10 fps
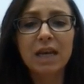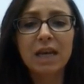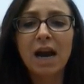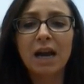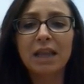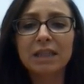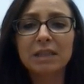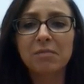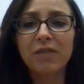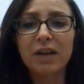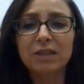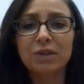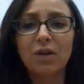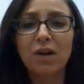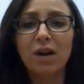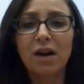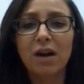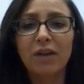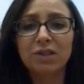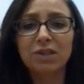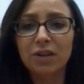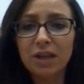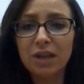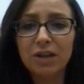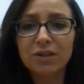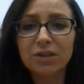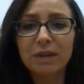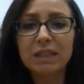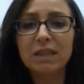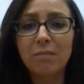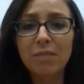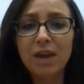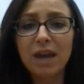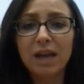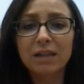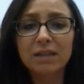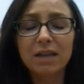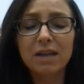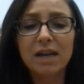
I think some of that's a result of I started the year doing some things,